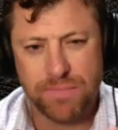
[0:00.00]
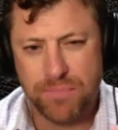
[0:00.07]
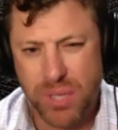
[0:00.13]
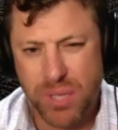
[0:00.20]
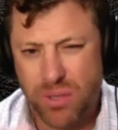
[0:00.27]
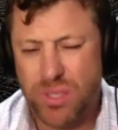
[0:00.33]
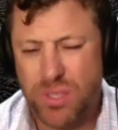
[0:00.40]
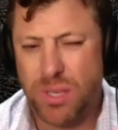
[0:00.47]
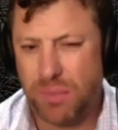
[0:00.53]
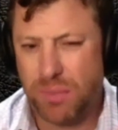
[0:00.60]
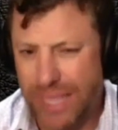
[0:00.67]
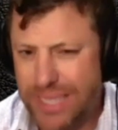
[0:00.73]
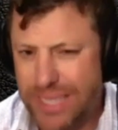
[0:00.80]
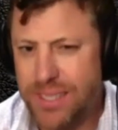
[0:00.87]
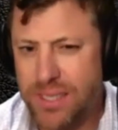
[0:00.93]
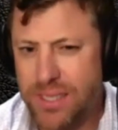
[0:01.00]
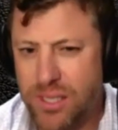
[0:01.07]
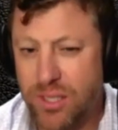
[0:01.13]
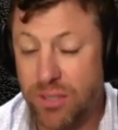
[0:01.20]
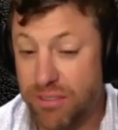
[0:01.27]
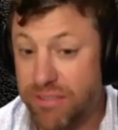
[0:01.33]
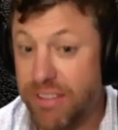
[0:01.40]
build some lessons that
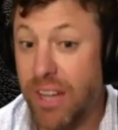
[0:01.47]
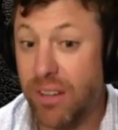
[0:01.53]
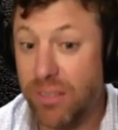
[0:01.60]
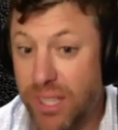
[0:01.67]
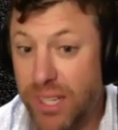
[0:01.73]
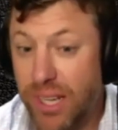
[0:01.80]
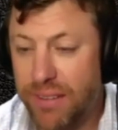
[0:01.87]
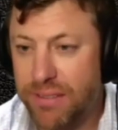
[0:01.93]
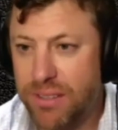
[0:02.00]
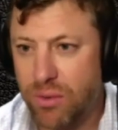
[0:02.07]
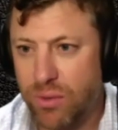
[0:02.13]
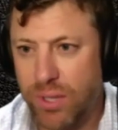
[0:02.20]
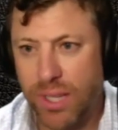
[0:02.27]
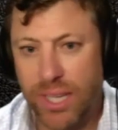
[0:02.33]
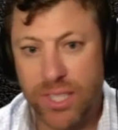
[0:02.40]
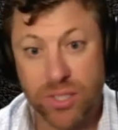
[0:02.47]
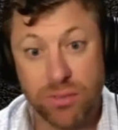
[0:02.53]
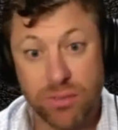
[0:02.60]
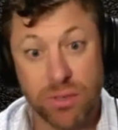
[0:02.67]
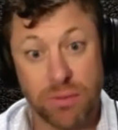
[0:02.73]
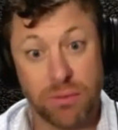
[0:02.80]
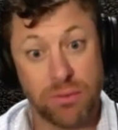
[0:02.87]
you failed enough to realize you
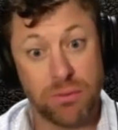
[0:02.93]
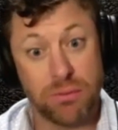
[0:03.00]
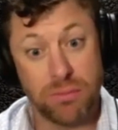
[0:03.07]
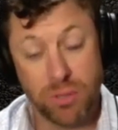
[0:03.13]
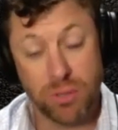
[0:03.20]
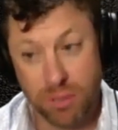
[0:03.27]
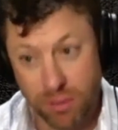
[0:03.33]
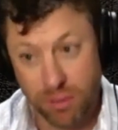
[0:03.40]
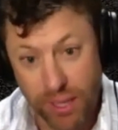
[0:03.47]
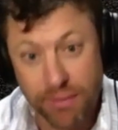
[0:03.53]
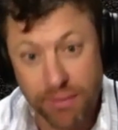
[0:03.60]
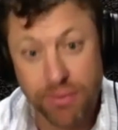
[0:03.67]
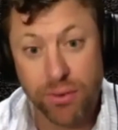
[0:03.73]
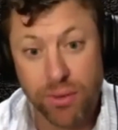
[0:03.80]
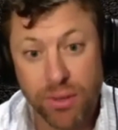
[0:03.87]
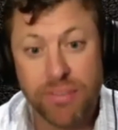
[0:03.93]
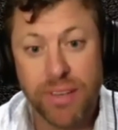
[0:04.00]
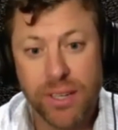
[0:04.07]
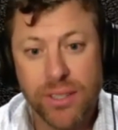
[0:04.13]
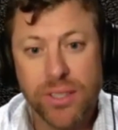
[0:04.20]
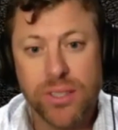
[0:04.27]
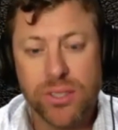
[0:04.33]
can live through the
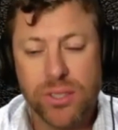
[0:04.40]
failures.